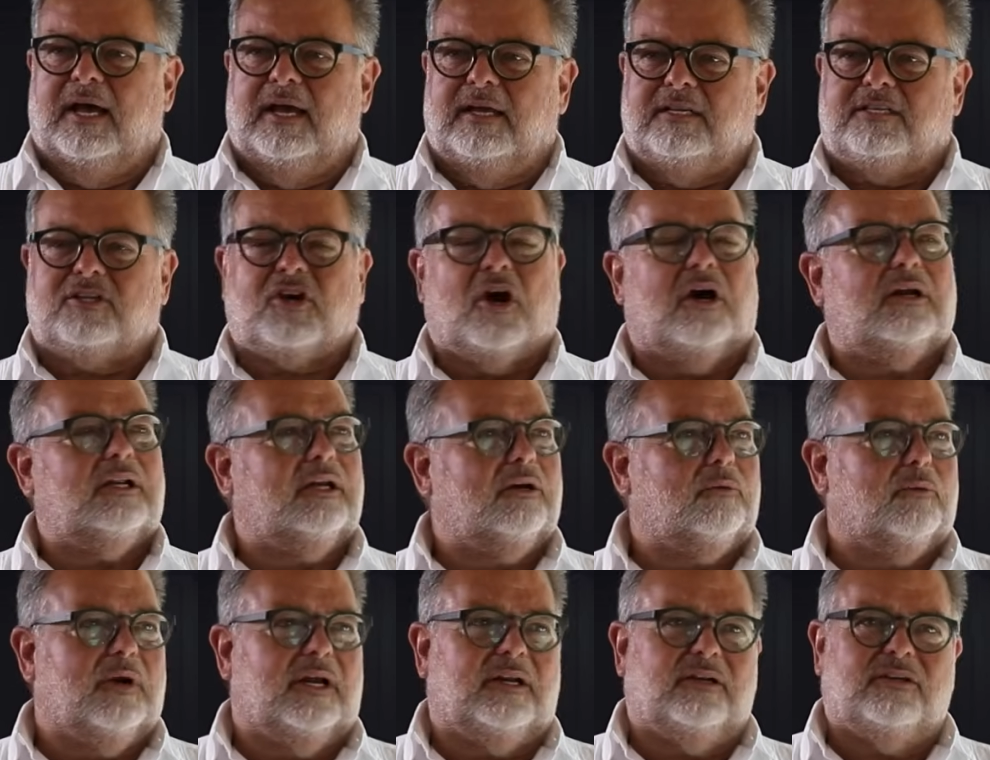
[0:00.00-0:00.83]
scarlet
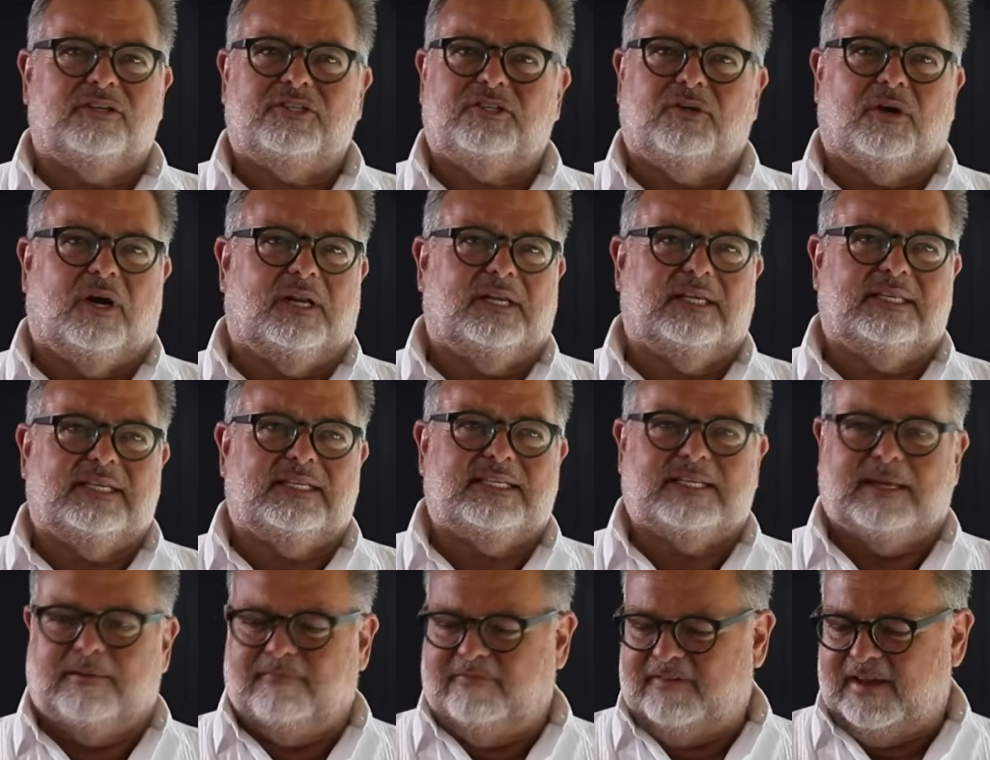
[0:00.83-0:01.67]
runners, they're all in the
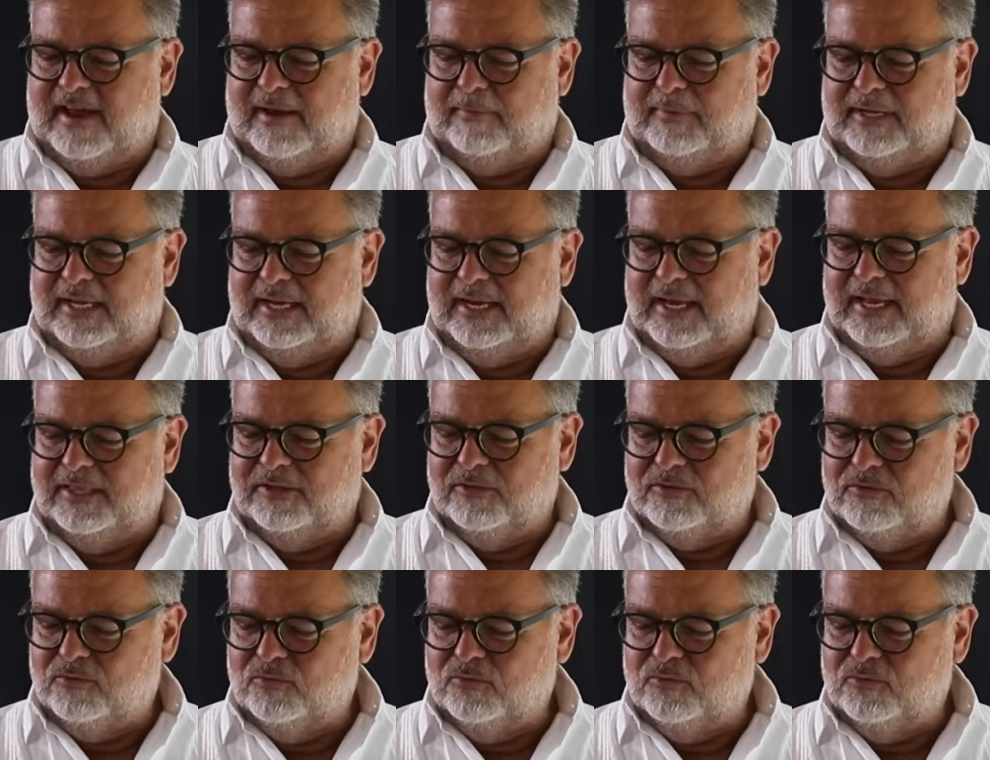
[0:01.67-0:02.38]
same family, and they're